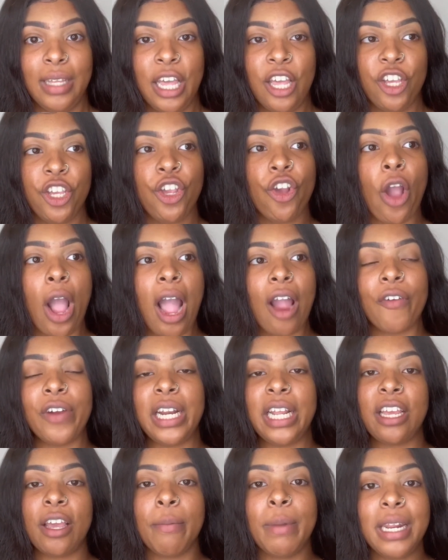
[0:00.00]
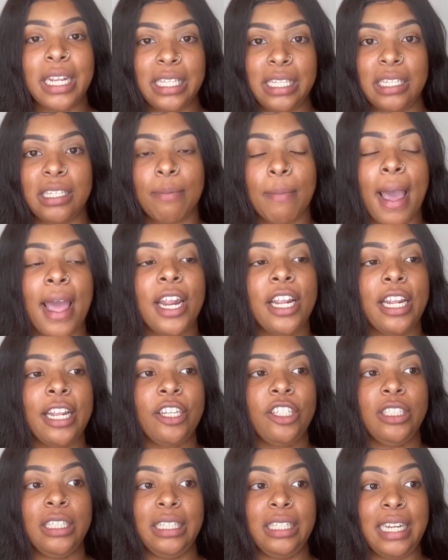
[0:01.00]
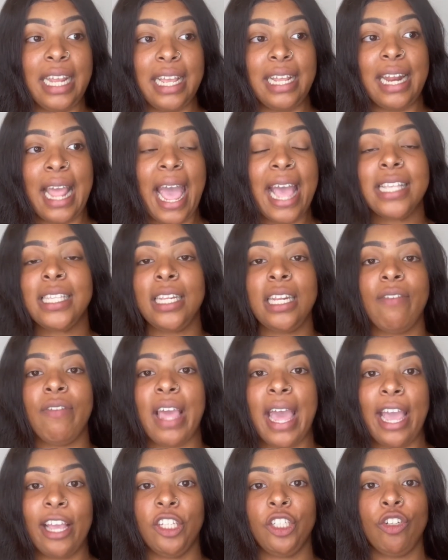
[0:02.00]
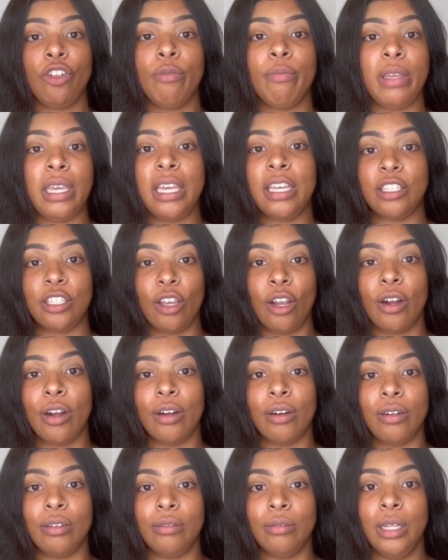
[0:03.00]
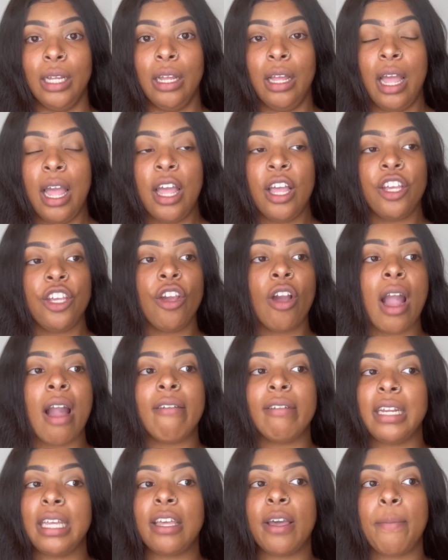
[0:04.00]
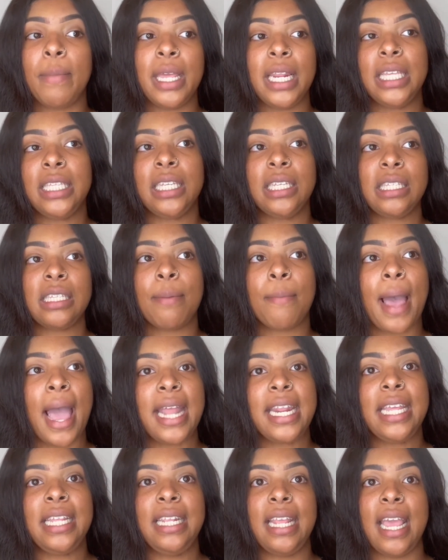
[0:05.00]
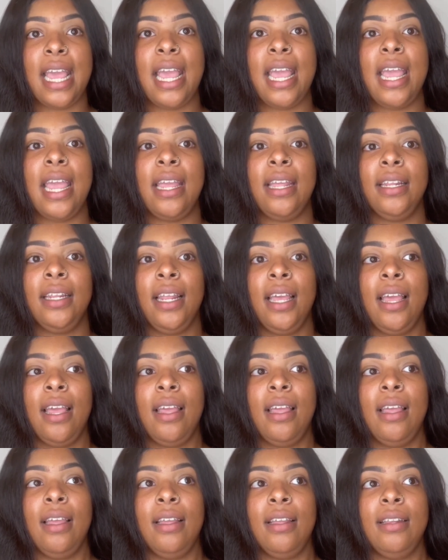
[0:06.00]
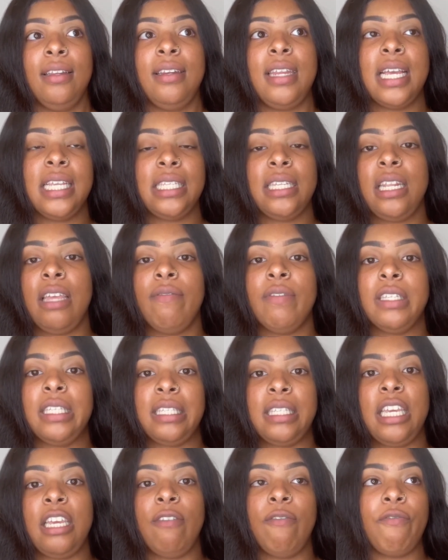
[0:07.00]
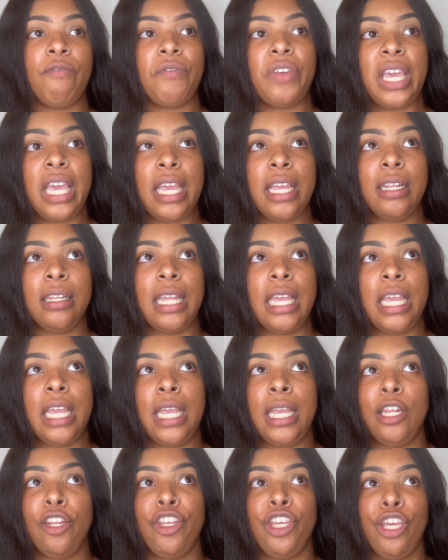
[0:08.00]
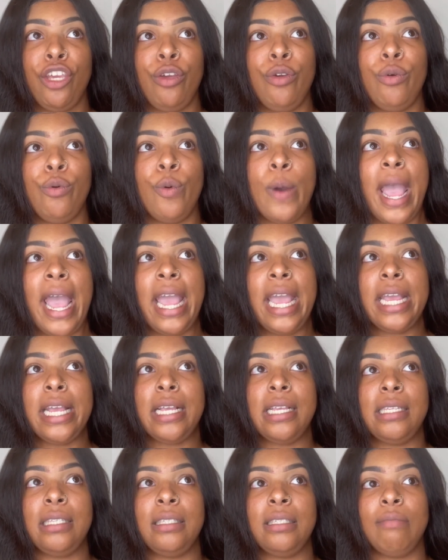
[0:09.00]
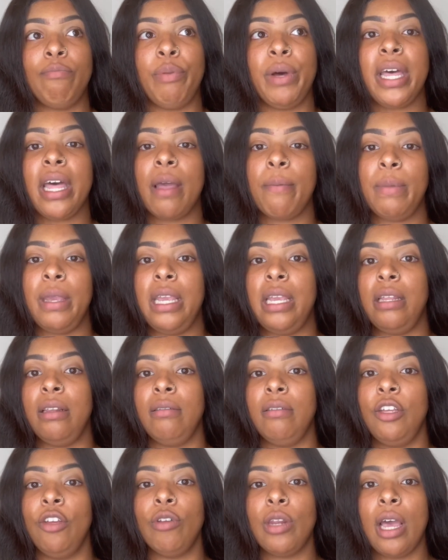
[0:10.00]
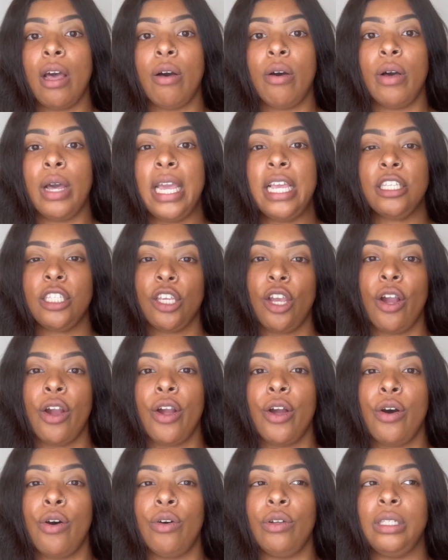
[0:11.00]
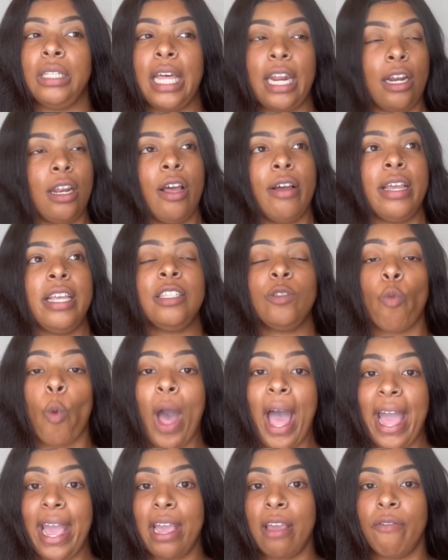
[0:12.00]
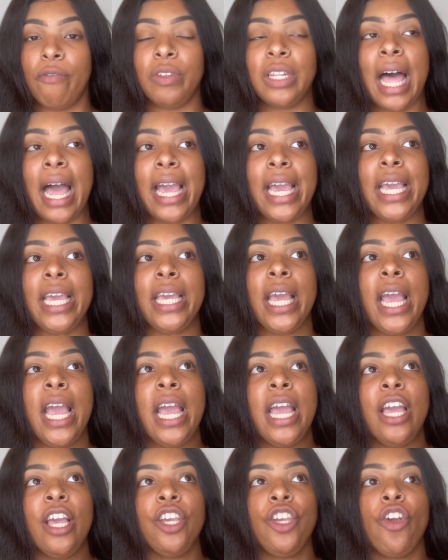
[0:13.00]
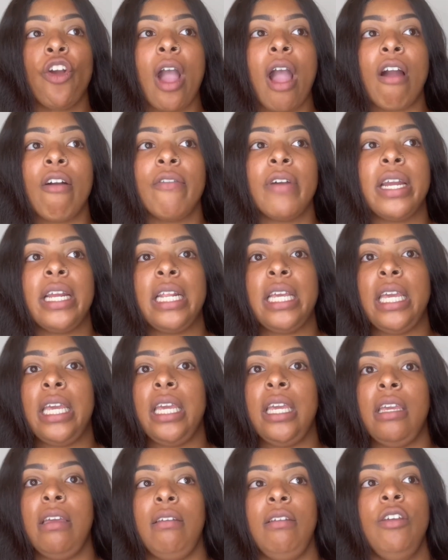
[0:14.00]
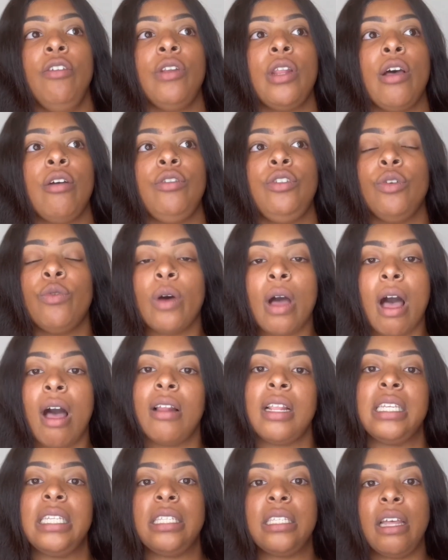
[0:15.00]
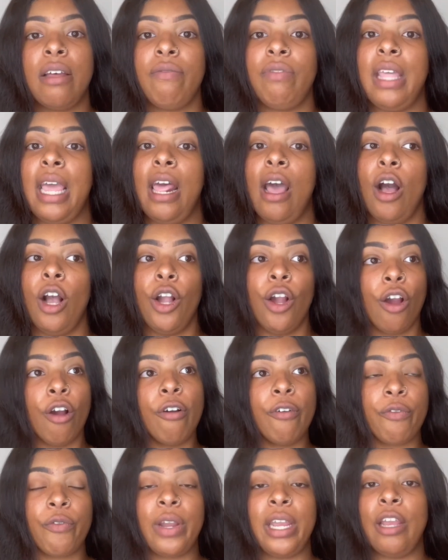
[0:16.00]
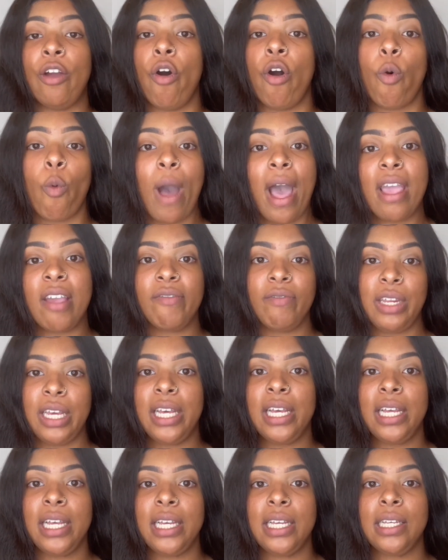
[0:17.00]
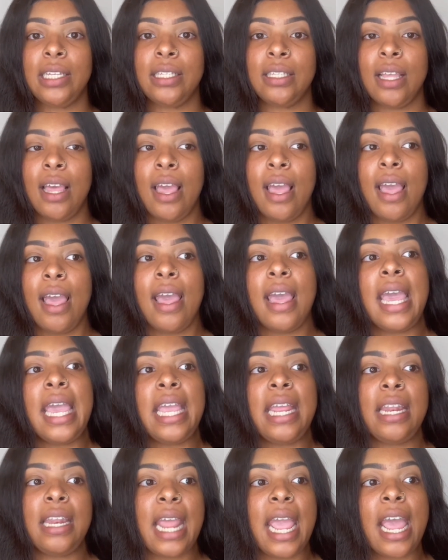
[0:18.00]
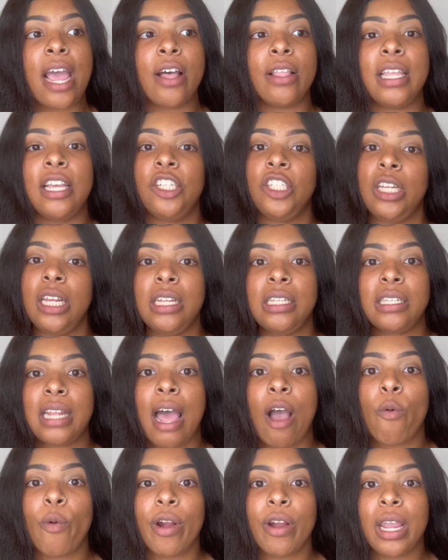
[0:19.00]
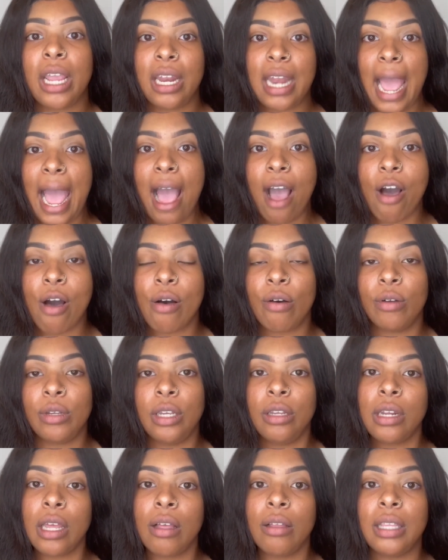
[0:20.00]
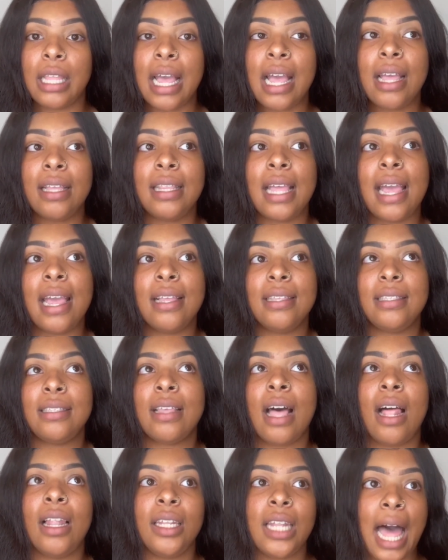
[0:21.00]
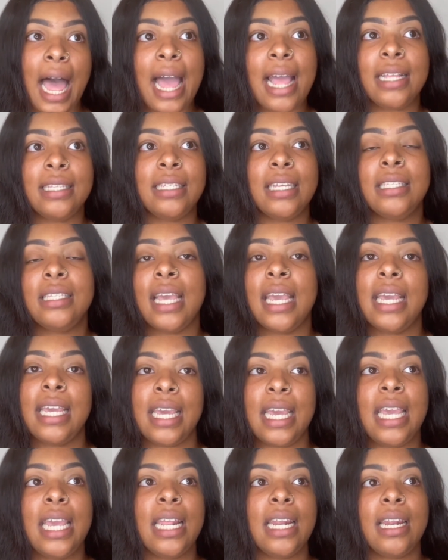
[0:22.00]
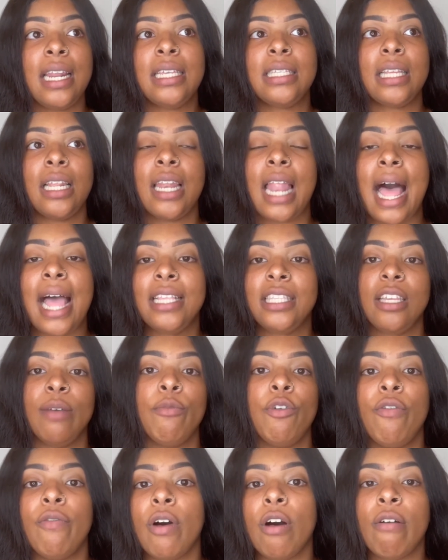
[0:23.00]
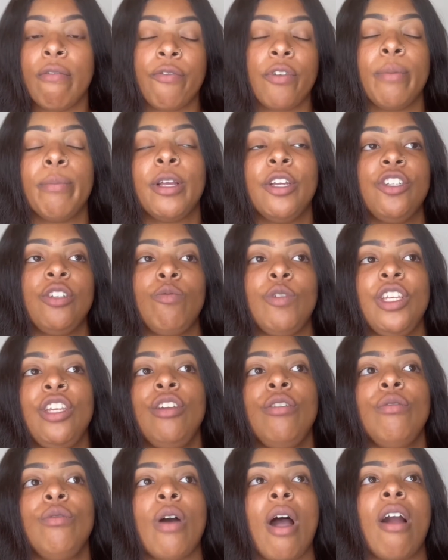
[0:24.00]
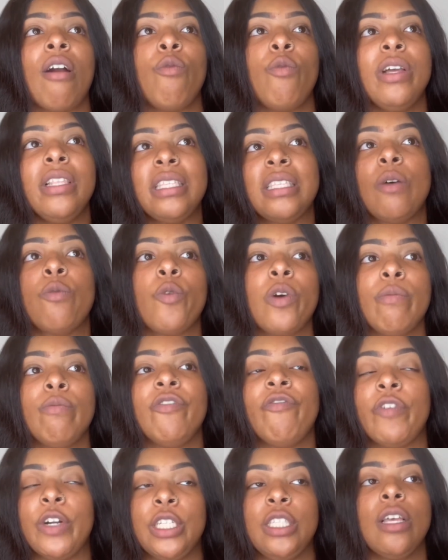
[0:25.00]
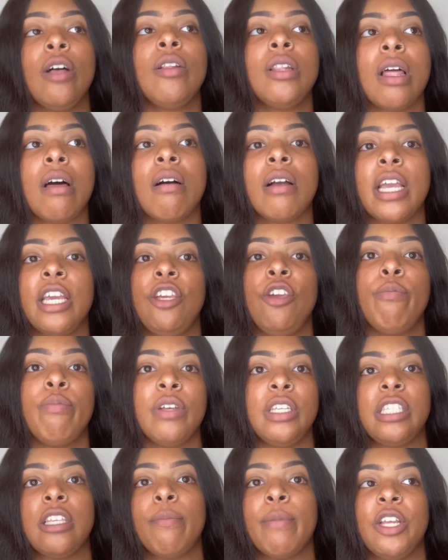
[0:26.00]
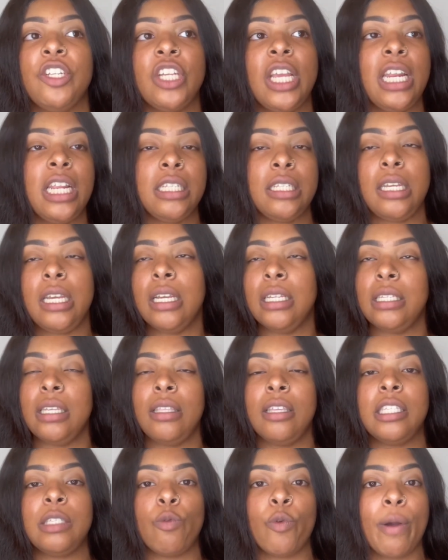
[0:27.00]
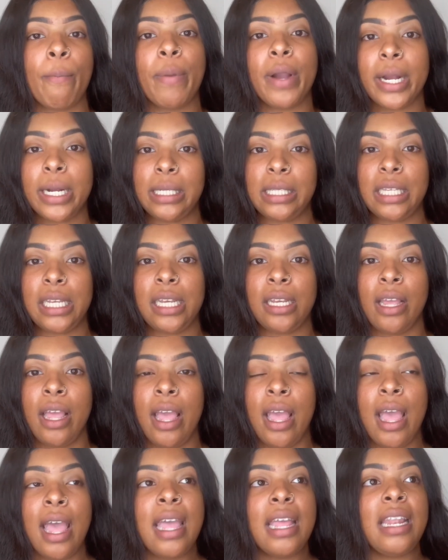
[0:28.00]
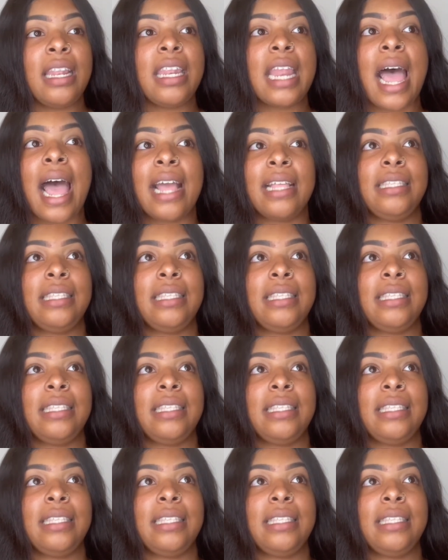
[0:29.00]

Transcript: you're already committed to somebody that hasn't even asked you to be his girl. You're already committed to somebody that doesn't even see fit in you as becoming, you know, his girl, let alone his wife. Like, you're already, you know, doing all this stuff that a girlfriend or wife does. and now that shit's not working out, you know, that's a lot to take in, and that's a lot to move on from. Because when you are with someone for so long and you put so much energy into this one person, not